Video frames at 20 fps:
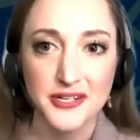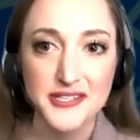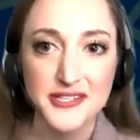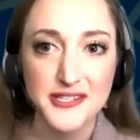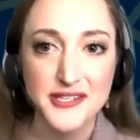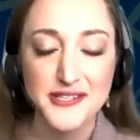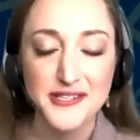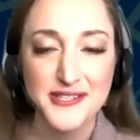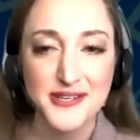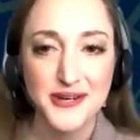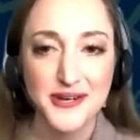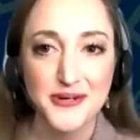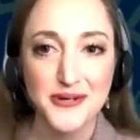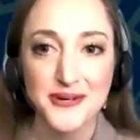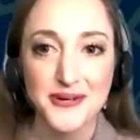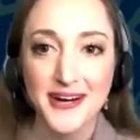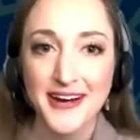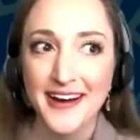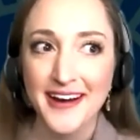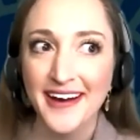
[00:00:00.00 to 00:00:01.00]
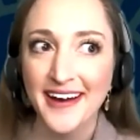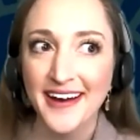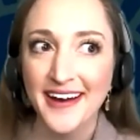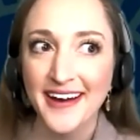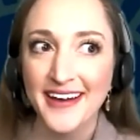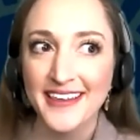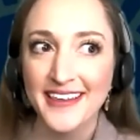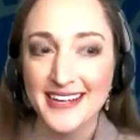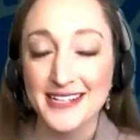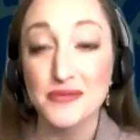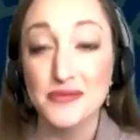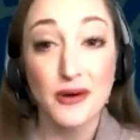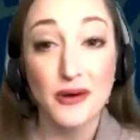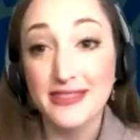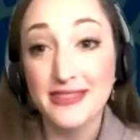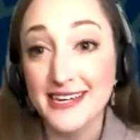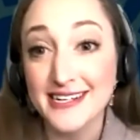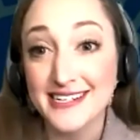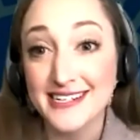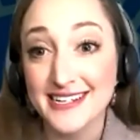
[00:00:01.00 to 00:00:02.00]
So that's one
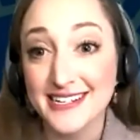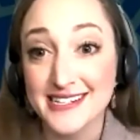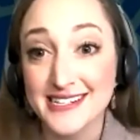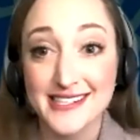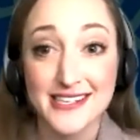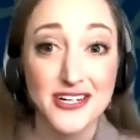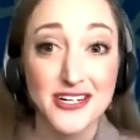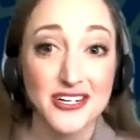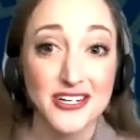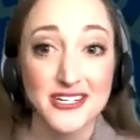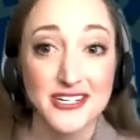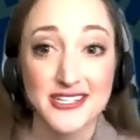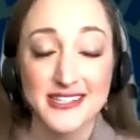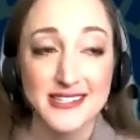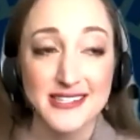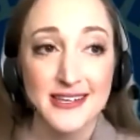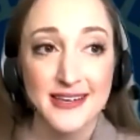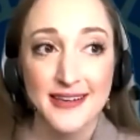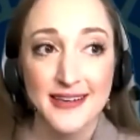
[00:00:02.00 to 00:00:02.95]
thing to consider, is